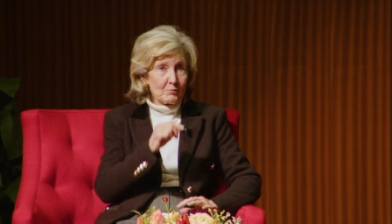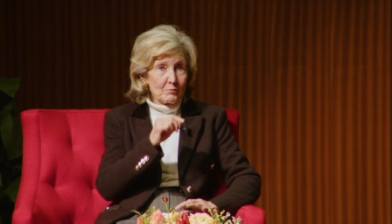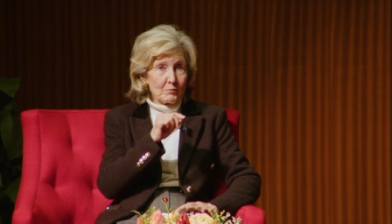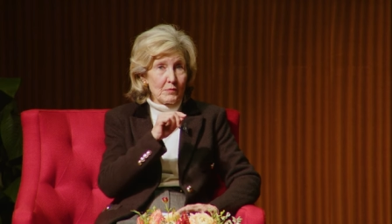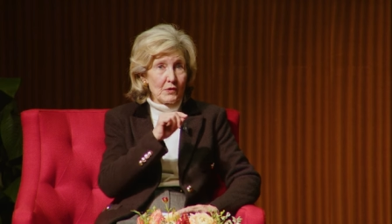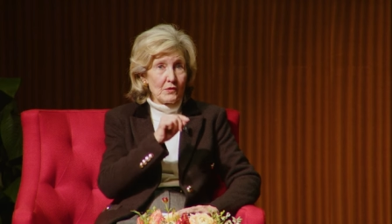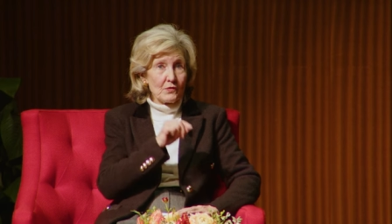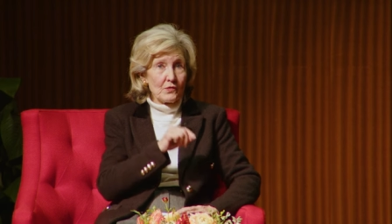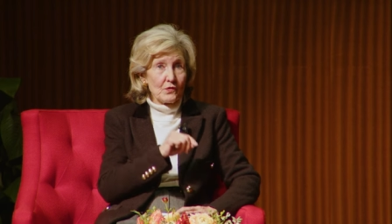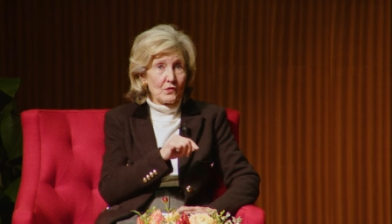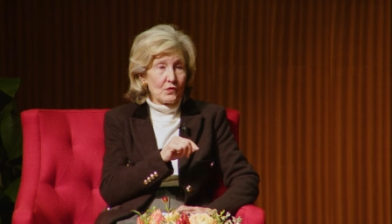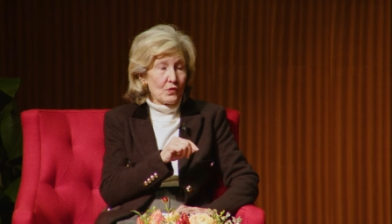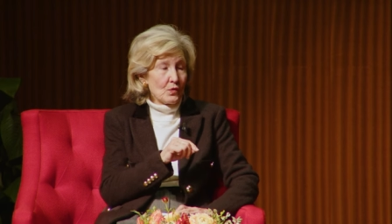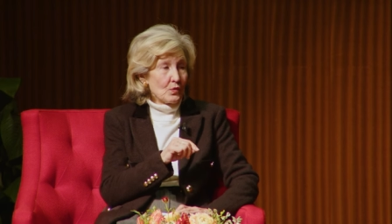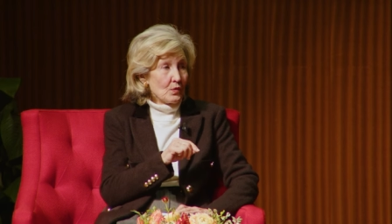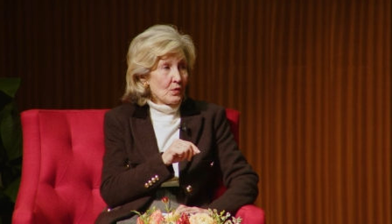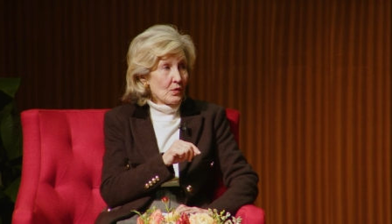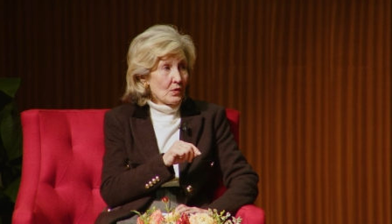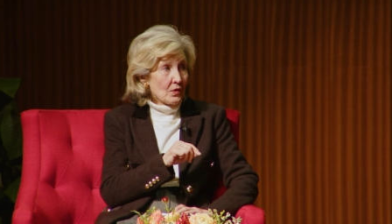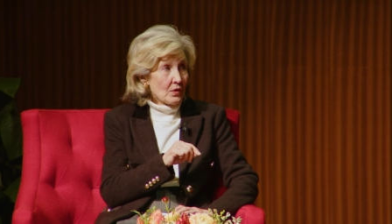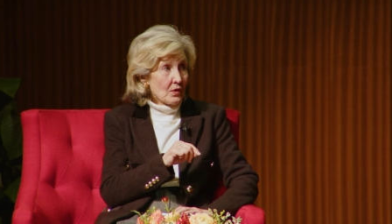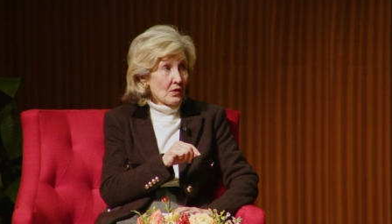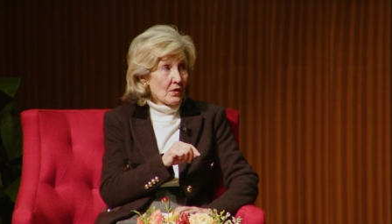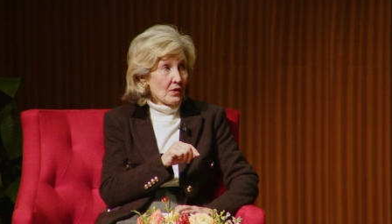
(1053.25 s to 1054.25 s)

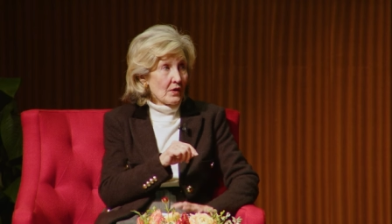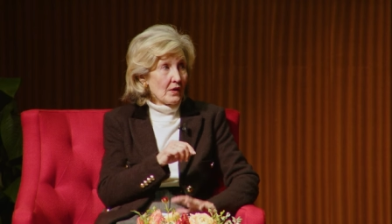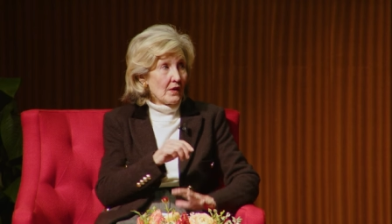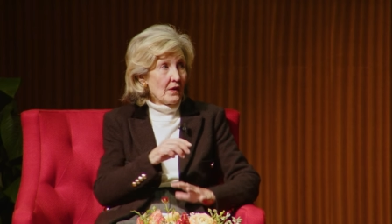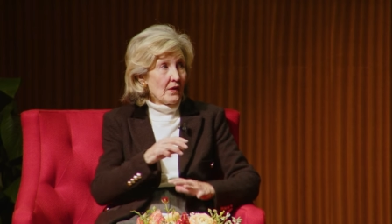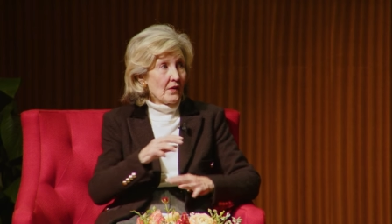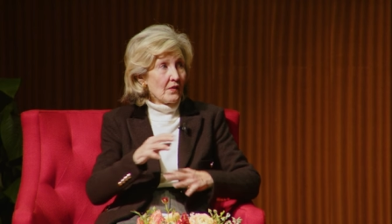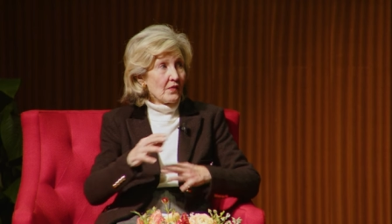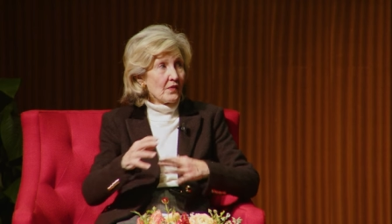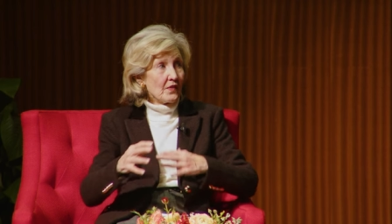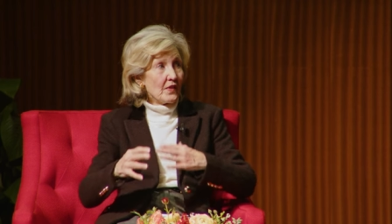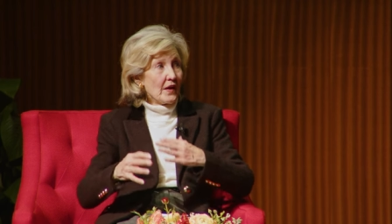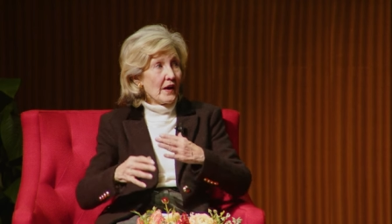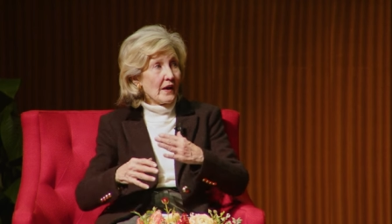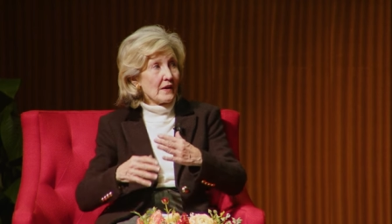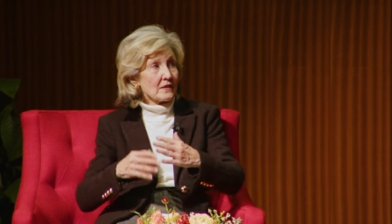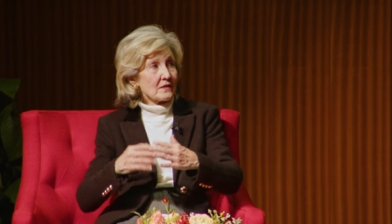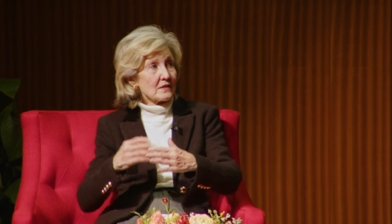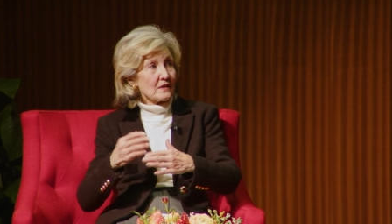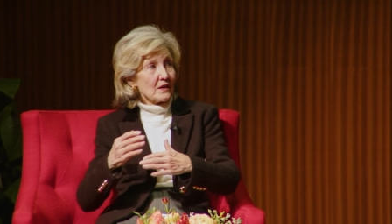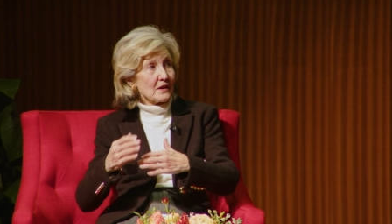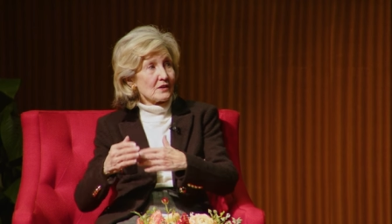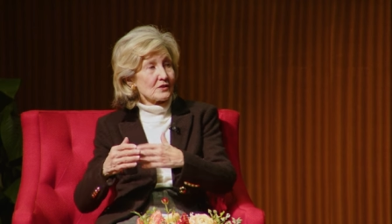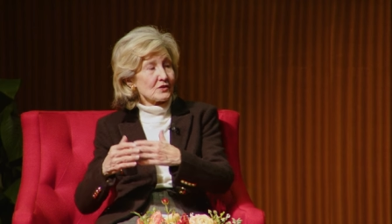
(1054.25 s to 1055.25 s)
before
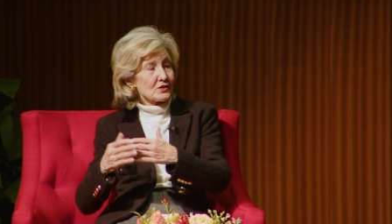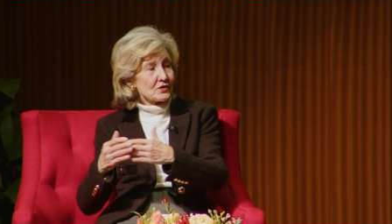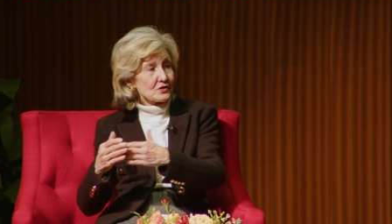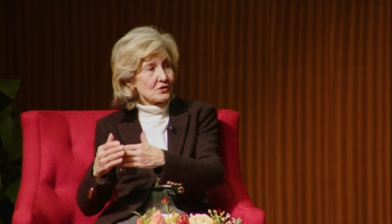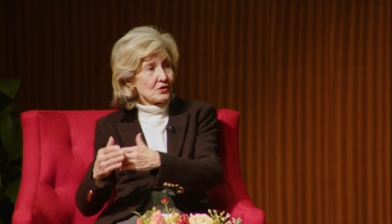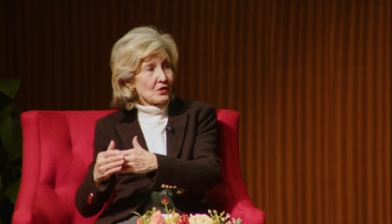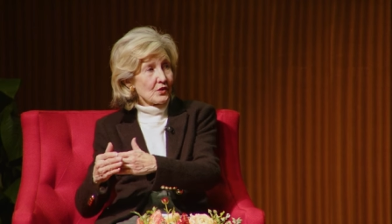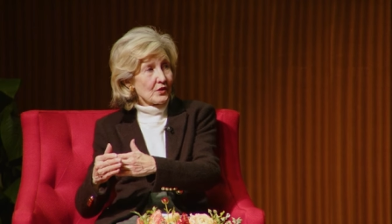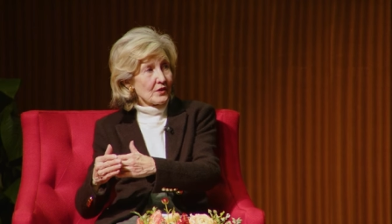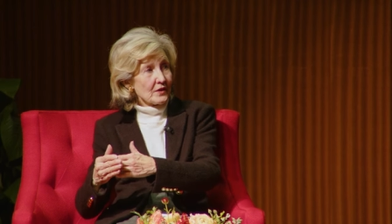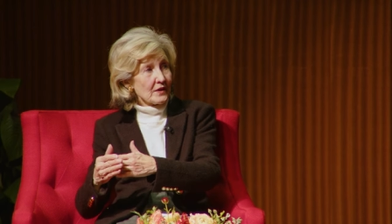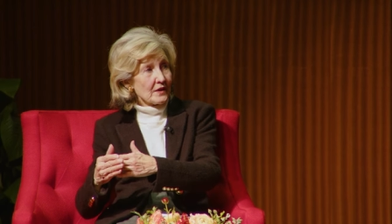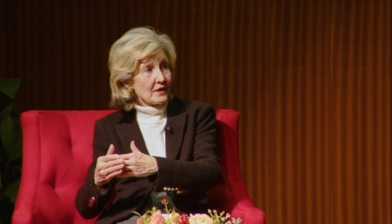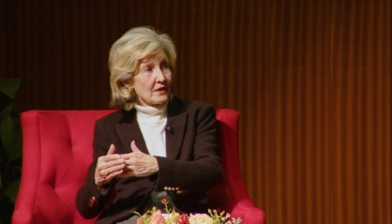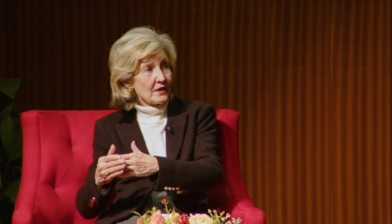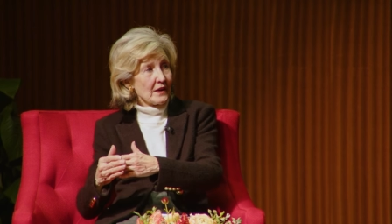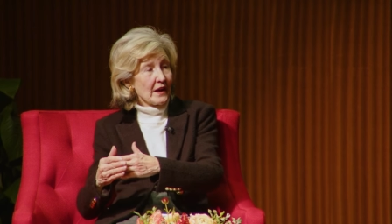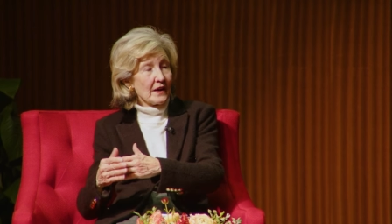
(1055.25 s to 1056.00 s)
that got started,